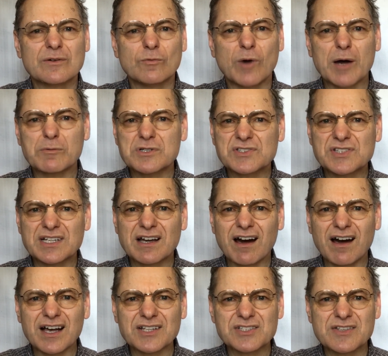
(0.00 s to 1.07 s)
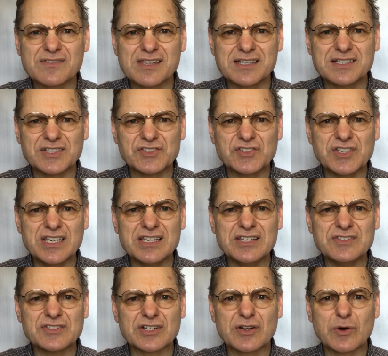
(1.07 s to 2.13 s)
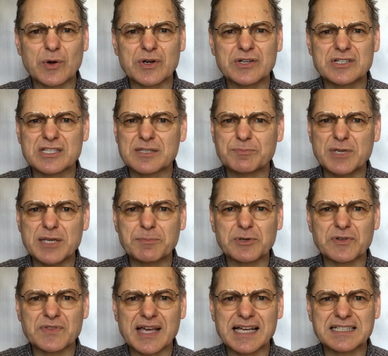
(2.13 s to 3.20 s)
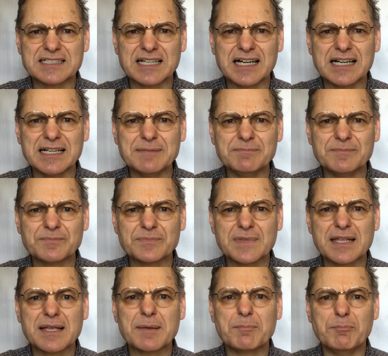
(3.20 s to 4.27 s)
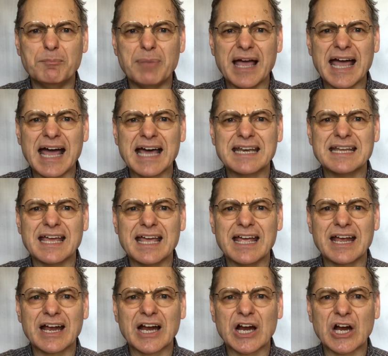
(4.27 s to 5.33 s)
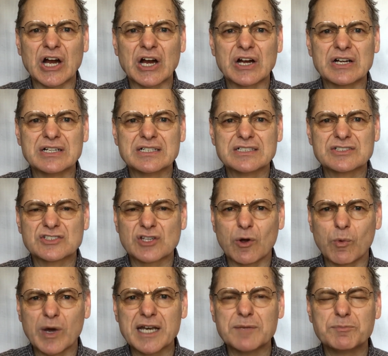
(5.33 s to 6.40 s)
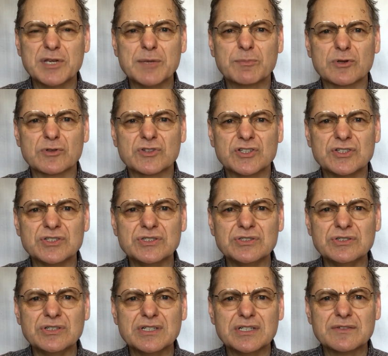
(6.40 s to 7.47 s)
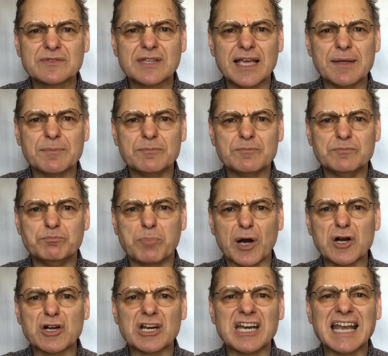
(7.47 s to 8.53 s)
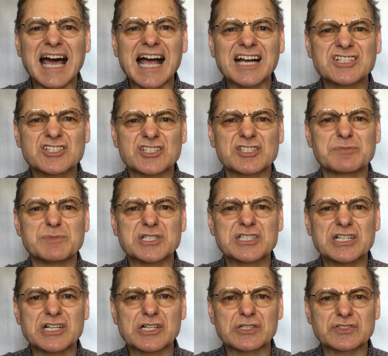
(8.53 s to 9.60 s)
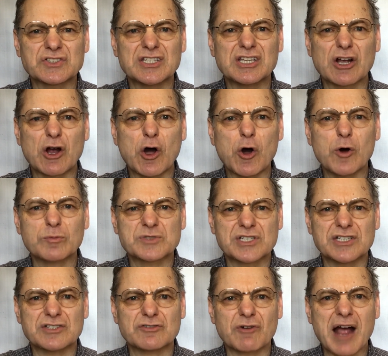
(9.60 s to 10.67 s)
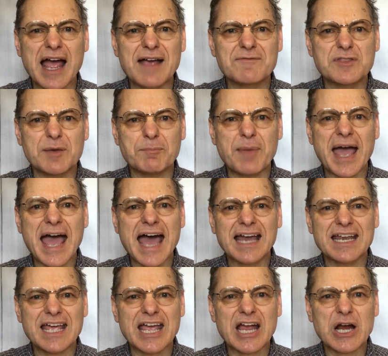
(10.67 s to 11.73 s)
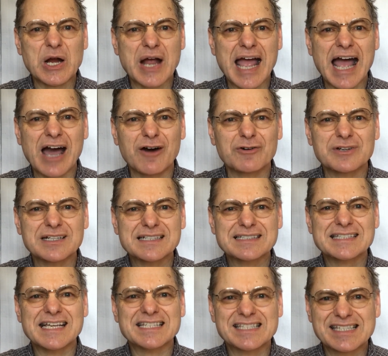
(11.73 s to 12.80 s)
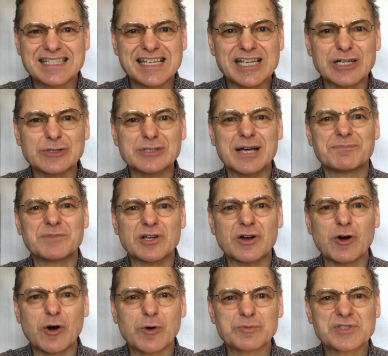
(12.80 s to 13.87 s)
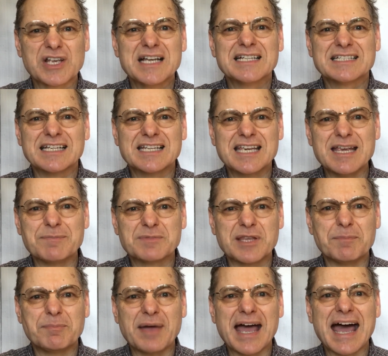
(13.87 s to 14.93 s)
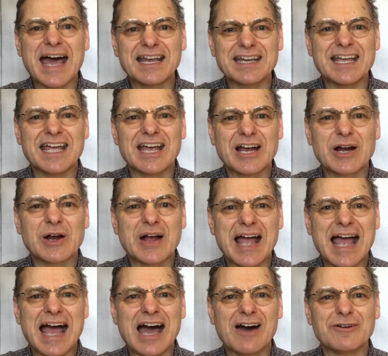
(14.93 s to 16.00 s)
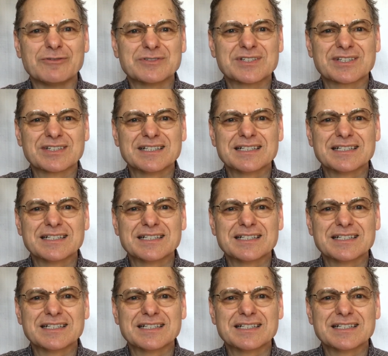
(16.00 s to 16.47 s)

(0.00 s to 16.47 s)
What was the cause of the disease, according to the people of that time? Bad air. So what did people do? They burnt noxious materials in their homes to drive the bad air out. They sealed up their homes to keep the bad air out.